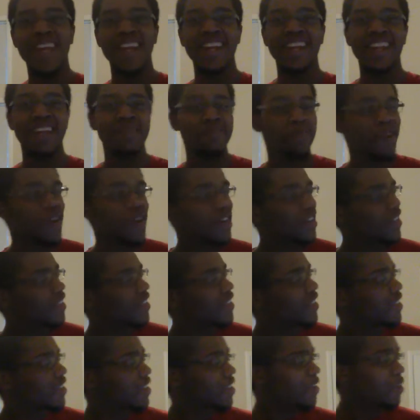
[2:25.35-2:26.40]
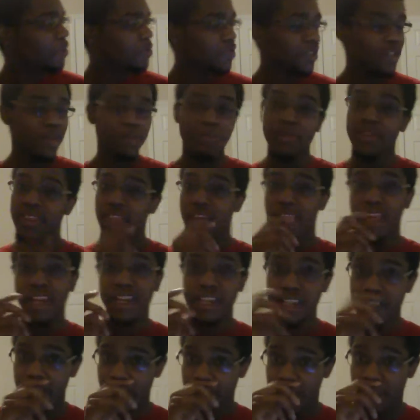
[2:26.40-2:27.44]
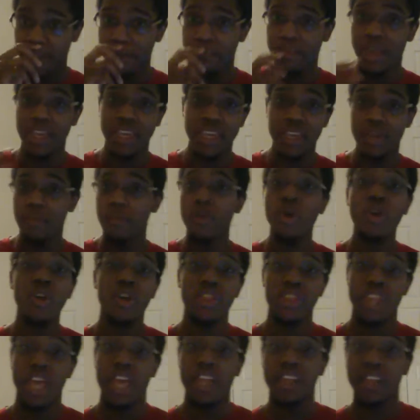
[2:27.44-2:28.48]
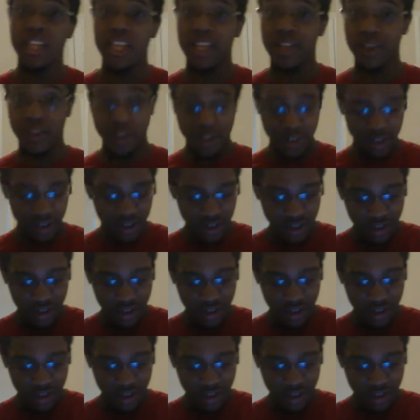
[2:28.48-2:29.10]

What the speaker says: that in my. I was gonna put that in the deck I'm making. More on that later.